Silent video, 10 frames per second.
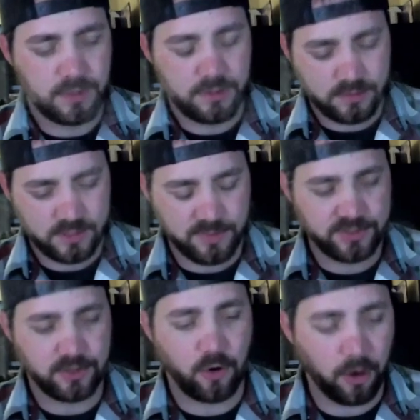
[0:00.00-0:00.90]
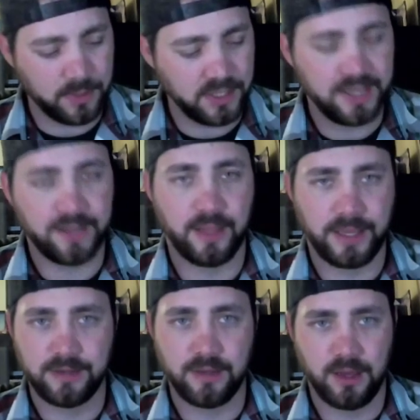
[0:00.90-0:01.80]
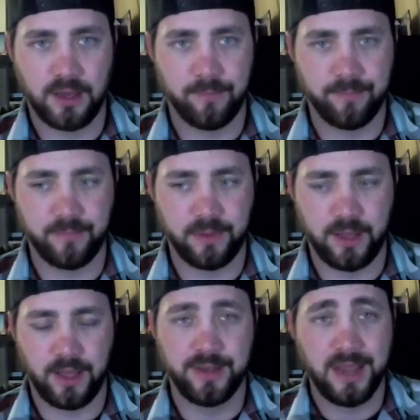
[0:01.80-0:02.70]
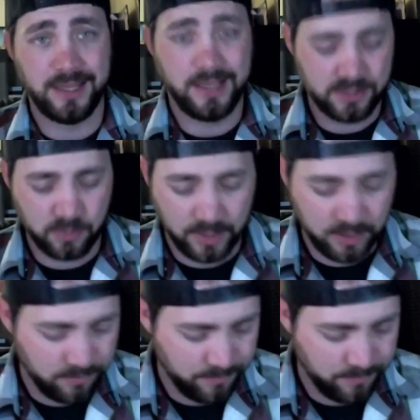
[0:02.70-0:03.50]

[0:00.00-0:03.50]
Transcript: Smells caramely and like nutty as well.